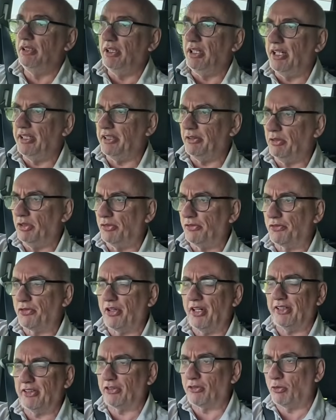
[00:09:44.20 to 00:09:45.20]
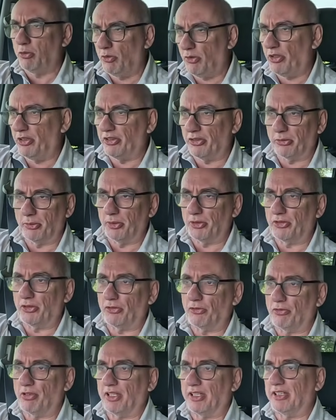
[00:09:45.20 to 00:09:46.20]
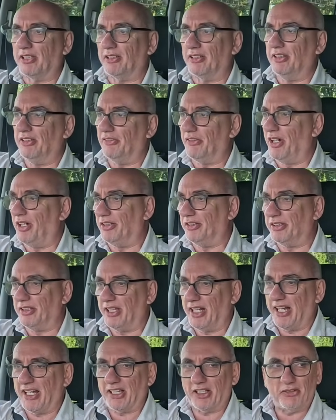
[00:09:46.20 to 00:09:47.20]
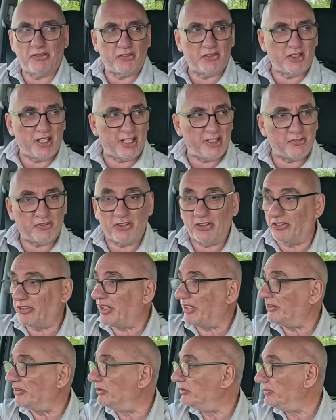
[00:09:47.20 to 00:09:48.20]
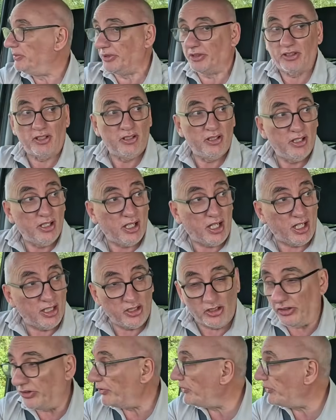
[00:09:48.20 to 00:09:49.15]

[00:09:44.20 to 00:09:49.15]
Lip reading: I don't love trains quite as much as Rick on the Agatha and Anything channel, but I like